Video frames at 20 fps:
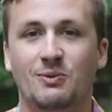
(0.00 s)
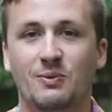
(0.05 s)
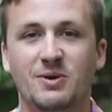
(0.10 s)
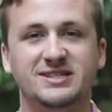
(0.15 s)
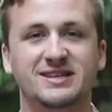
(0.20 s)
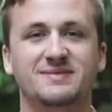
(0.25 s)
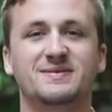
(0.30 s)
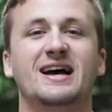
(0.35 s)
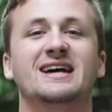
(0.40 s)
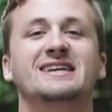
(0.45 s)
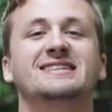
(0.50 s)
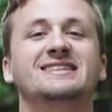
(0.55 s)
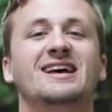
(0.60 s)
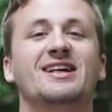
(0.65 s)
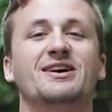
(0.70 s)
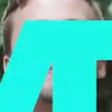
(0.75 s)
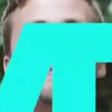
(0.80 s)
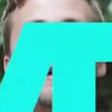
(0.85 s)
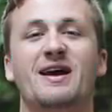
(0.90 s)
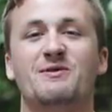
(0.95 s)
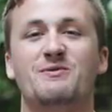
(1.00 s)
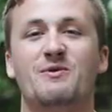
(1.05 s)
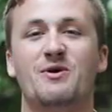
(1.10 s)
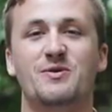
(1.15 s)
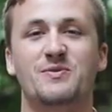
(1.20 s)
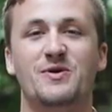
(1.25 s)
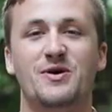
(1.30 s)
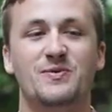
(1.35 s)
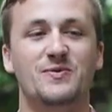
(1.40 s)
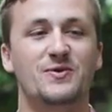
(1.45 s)
What's up guys, it's
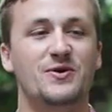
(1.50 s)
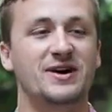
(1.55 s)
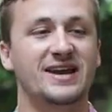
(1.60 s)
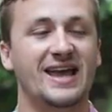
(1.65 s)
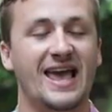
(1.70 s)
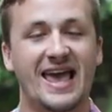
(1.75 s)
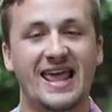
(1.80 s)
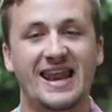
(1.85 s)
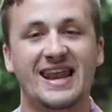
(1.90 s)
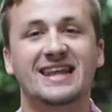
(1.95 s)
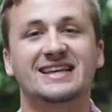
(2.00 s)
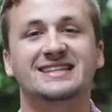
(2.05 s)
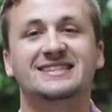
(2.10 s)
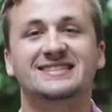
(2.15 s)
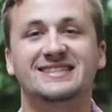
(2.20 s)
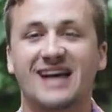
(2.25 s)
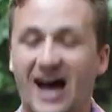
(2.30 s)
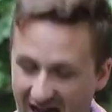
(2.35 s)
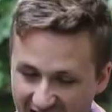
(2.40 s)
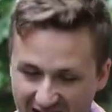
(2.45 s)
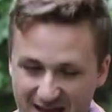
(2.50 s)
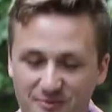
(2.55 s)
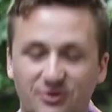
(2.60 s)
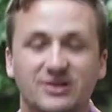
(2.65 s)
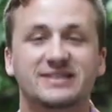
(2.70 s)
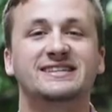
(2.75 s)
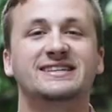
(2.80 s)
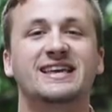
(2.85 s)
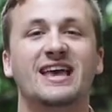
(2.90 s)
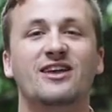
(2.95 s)
Alecmac111 and it is time
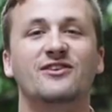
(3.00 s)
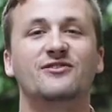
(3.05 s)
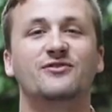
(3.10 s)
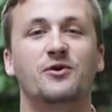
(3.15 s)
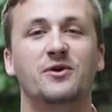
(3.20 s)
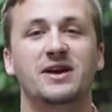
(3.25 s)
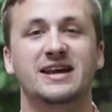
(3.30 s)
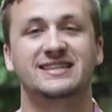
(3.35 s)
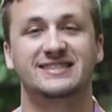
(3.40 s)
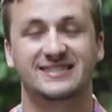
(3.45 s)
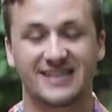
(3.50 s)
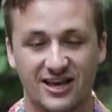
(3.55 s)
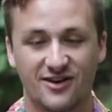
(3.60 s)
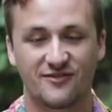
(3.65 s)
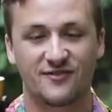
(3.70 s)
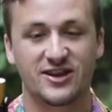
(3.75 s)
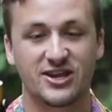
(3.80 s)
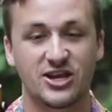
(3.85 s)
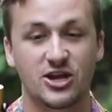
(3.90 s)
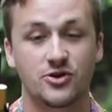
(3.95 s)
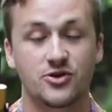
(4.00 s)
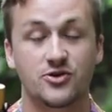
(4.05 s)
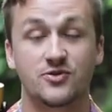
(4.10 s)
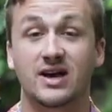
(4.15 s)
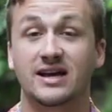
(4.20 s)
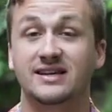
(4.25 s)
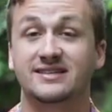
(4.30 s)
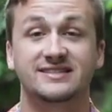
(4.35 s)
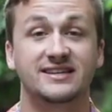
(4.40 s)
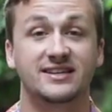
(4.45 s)
once again for a sale video. You
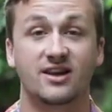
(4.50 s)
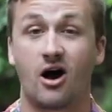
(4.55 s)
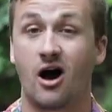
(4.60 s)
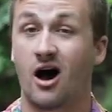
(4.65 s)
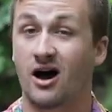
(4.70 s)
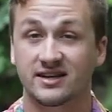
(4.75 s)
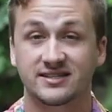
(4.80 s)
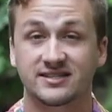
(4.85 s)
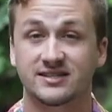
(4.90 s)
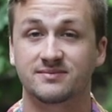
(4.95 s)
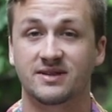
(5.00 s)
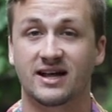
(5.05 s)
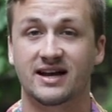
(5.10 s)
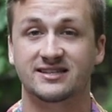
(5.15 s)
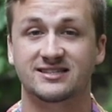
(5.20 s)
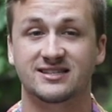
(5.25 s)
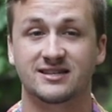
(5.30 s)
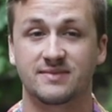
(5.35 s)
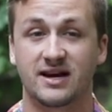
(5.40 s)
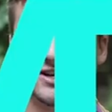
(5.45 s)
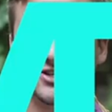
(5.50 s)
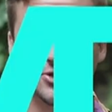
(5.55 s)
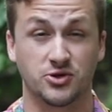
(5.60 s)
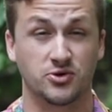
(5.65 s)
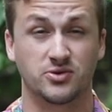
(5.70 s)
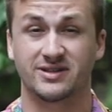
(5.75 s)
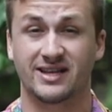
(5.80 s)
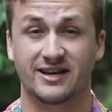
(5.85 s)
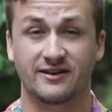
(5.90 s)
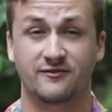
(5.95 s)
guys did awesome last time. I
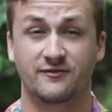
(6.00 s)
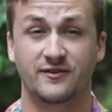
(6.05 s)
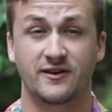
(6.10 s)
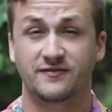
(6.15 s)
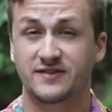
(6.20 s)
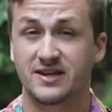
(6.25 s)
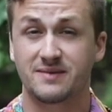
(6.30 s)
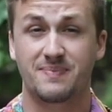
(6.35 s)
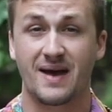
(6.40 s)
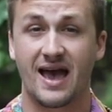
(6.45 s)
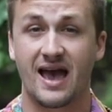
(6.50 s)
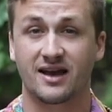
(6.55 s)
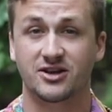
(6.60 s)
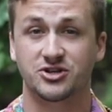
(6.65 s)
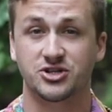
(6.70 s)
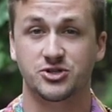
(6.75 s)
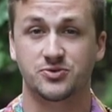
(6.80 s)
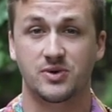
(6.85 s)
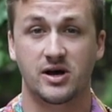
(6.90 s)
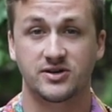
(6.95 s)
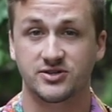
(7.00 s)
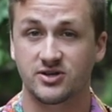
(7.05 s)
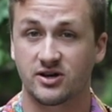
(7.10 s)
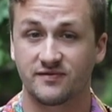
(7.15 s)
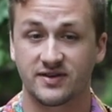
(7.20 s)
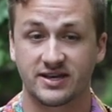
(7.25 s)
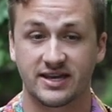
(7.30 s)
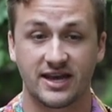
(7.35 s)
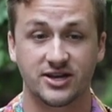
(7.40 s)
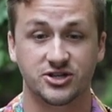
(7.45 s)
sold like 50 packages while I was
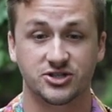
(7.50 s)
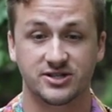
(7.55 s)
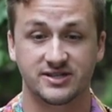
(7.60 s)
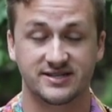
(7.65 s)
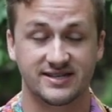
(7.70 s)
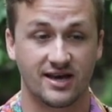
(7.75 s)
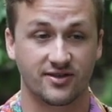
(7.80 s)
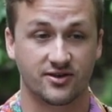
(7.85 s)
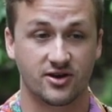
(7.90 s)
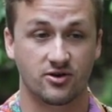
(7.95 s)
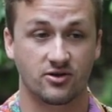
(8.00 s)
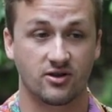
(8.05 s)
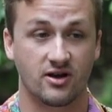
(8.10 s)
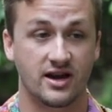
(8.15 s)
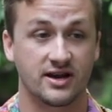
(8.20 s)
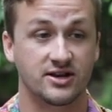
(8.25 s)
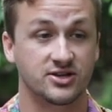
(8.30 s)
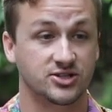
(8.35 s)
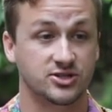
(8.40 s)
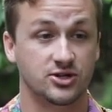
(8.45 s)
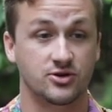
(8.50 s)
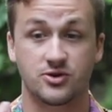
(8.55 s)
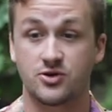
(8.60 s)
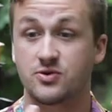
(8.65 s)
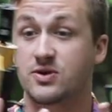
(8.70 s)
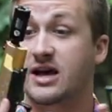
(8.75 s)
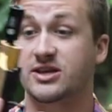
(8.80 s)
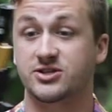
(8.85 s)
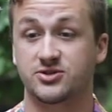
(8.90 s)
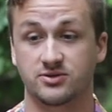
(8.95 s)
on vacation in South Carolina, so
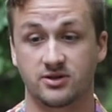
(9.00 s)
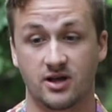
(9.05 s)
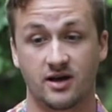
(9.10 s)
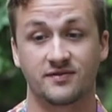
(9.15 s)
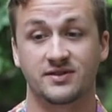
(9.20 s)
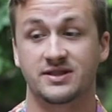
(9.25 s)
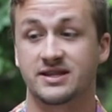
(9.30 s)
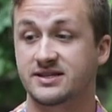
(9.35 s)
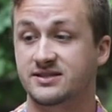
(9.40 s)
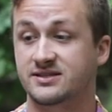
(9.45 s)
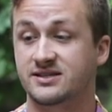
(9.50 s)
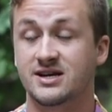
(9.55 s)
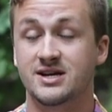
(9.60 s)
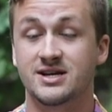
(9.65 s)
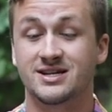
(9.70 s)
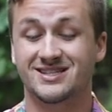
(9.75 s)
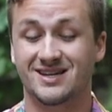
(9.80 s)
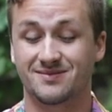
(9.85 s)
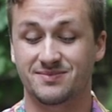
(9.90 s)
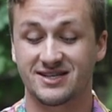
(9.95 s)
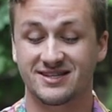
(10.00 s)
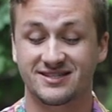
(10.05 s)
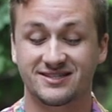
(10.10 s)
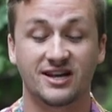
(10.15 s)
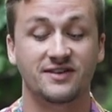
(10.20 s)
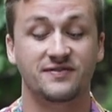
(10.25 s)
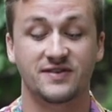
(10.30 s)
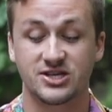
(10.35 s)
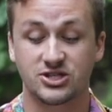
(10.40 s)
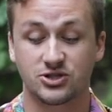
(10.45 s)
you guys are loving this. Some of this
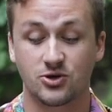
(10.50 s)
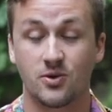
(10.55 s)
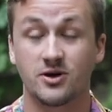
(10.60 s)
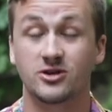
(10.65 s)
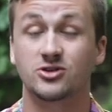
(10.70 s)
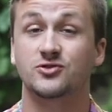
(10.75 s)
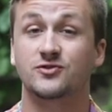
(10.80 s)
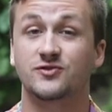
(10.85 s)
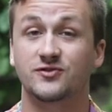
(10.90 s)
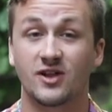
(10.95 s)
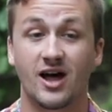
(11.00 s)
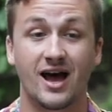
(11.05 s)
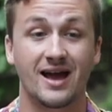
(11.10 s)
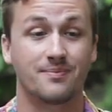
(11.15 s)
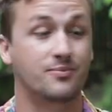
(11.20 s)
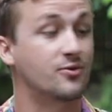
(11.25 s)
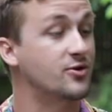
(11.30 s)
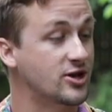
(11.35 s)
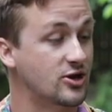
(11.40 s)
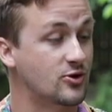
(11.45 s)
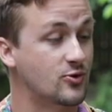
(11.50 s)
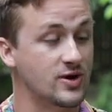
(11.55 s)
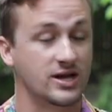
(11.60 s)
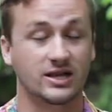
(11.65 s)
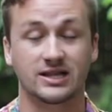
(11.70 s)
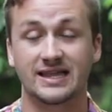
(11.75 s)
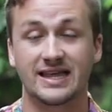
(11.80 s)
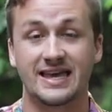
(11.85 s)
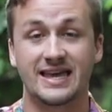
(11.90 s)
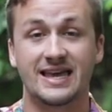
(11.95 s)
stuff is going to fly pretty
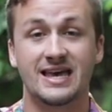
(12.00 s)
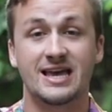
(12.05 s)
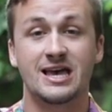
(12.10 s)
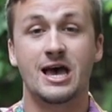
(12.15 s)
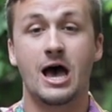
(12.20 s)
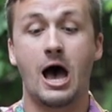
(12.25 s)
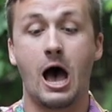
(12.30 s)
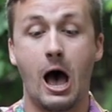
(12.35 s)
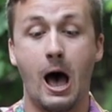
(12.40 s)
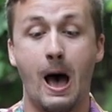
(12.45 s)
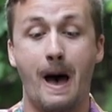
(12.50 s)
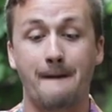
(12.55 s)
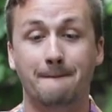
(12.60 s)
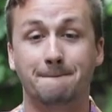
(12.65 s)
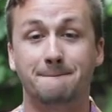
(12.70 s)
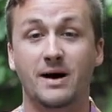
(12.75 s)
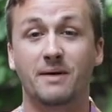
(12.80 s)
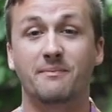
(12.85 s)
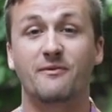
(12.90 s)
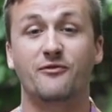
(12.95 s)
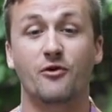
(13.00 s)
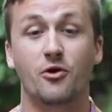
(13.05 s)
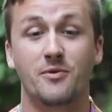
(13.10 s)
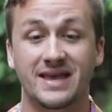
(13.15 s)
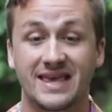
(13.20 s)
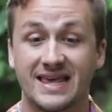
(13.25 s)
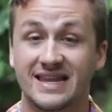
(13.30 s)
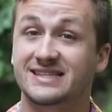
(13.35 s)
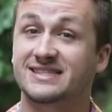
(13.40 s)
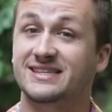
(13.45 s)
quickly. But before
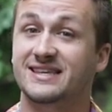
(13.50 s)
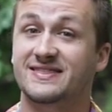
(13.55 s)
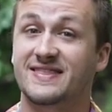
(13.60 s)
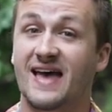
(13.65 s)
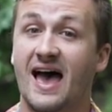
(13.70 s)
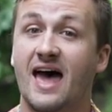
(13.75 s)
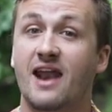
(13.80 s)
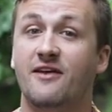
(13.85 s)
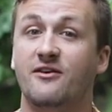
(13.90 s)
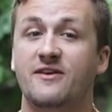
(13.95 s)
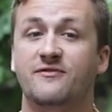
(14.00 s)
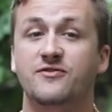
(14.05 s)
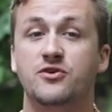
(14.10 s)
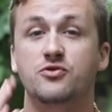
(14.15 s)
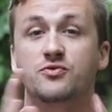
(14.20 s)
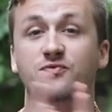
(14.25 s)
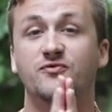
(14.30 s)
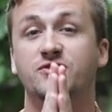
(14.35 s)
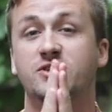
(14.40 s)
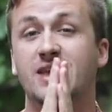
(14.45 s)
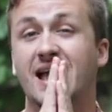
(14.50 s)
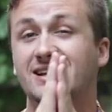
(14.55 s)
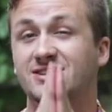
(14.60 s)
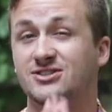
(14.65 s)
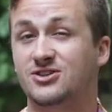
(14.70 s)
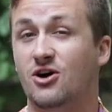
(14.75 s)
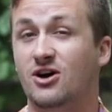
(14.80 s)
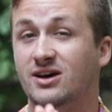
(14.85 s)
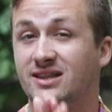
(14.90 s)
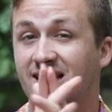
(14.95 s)
we get into that, if you
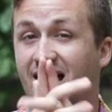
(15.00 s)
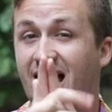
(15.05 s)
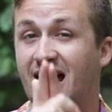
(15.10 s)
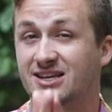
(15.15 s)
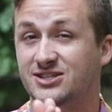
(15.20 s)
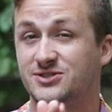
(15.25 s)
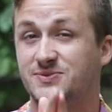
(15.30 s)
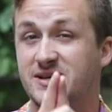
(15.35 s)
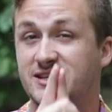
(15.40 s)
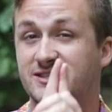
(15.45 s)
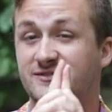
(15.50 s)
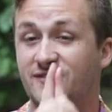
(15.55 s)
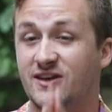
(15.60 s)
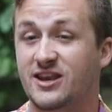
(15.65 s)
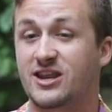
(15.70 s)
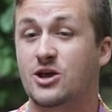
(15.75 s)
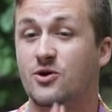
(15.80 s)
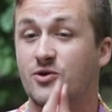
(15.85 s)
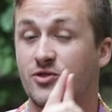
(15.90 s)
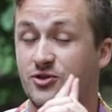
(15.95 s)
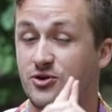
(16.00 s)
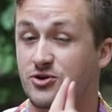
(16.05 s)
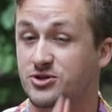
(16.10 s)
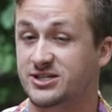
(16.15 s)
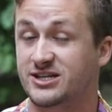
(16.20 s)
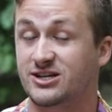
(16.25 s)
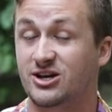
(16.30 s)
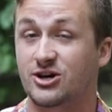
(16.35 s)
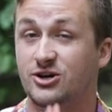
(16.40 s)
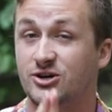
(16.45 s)
guessed on last week's video,
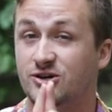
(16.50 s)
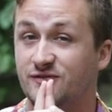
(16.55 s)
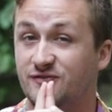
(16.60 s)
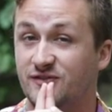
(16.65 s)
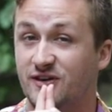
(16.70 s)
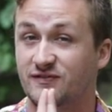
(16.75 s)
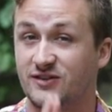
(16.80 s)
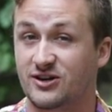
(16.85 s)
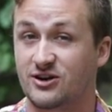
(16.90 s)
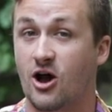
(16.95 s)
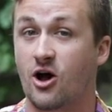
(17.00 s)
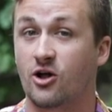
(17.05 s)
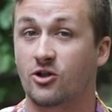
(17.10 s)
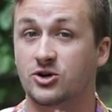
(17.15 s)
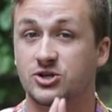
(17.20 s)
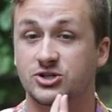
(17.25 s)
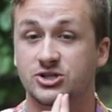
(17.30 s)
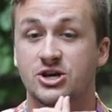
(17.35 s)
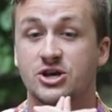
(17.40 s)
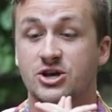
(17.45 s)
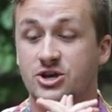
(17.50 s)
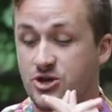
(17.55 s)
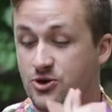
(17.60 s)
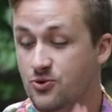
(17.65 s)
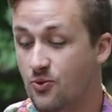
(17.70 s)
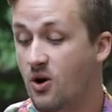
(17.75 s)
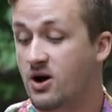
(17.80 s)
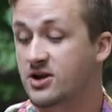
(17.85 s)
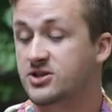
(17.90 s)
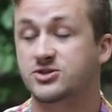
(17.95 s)
$1,350,
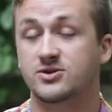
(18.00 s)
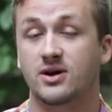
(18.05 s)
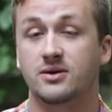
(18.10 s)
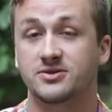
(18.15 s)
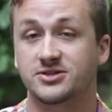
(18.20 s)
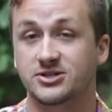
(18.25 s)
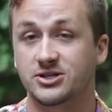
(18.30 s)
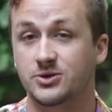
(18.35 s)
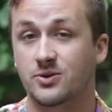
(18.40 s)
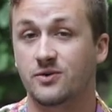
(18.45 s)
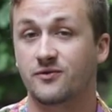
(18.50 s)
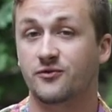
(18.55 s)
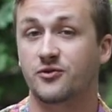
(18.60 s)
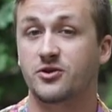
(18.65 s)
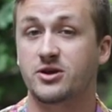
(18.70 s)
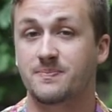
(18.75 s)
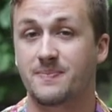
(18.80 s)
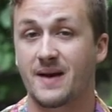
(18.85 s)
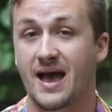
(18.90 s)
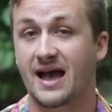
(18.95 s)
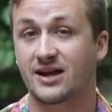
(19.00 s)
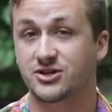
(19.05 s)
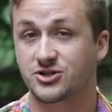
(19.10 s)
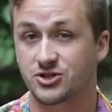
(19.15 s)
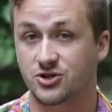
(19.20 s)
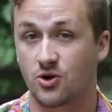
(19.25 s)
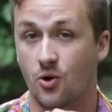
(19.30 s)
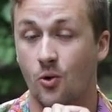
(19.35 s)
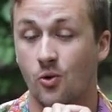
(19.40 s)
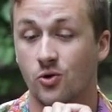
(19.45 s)
you won, so I will send you a free
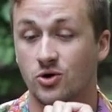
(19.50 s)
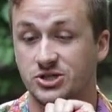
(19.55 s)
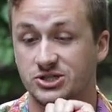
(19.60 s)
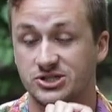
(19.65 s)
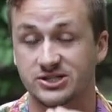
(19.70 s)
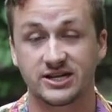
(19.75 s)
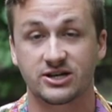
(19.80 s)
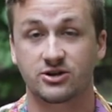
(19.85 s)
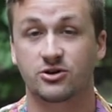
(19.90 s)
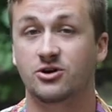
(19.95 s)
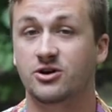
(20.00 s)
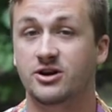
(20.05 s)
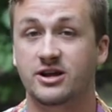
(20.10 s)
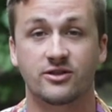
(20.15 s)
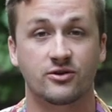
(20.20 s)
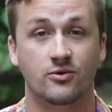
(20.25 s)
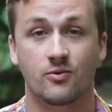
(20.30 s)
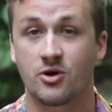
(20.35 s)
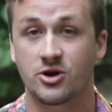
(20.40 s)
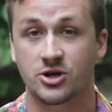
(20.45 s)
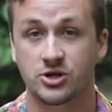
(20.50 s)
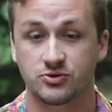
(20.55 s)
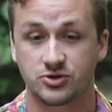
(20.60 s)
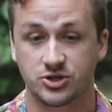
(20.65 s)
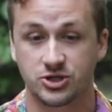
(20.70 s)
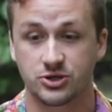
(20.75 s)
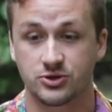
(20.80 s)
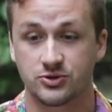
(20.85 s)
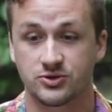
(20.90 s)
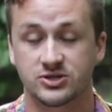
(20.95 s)
patch or sticker, either one you
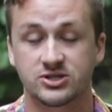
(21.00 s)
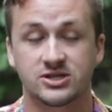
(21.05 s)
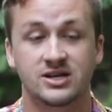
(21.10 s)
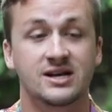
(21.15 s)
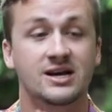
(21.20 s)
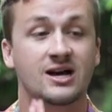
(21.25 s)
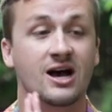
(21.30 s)
choose.